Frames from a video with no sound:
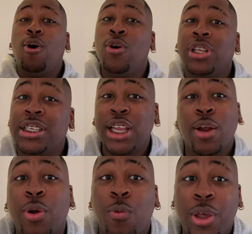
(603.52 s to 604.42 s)
on the
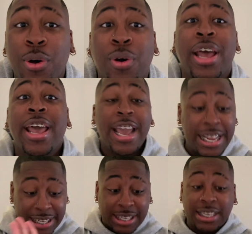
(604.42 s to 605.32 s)
steering wheel.
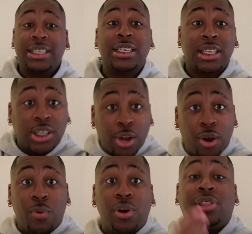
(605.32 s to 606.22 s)
This is the steering
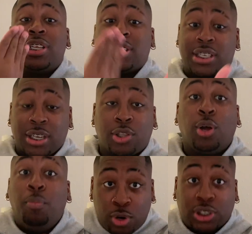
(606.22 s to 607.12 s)
wheel. This is the
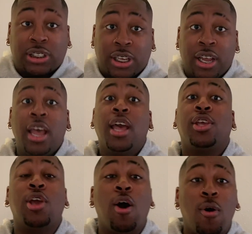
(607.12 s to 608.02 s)
morsi,
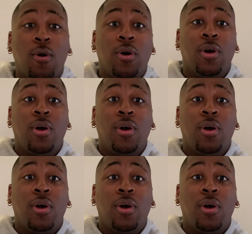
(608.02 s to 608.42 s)
y'all.